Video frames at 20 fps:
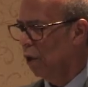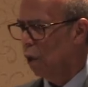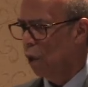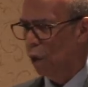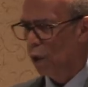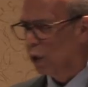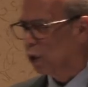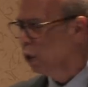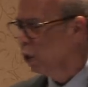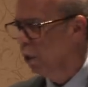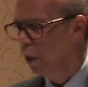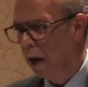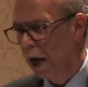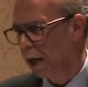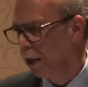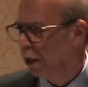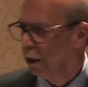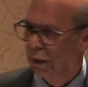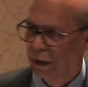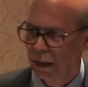or do
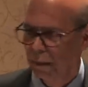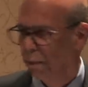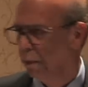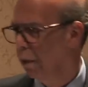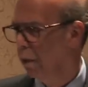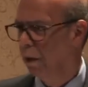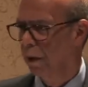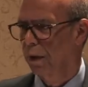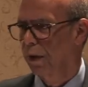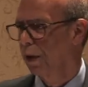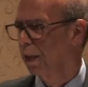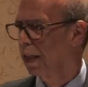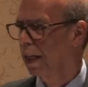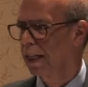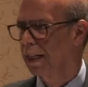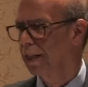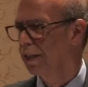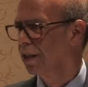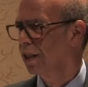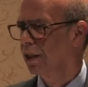other important
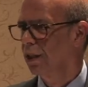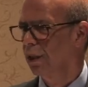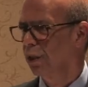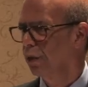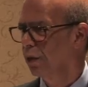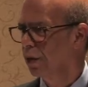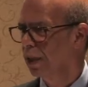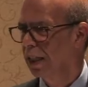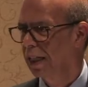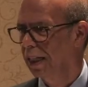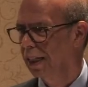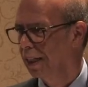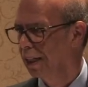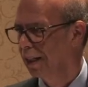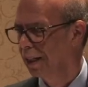things that you think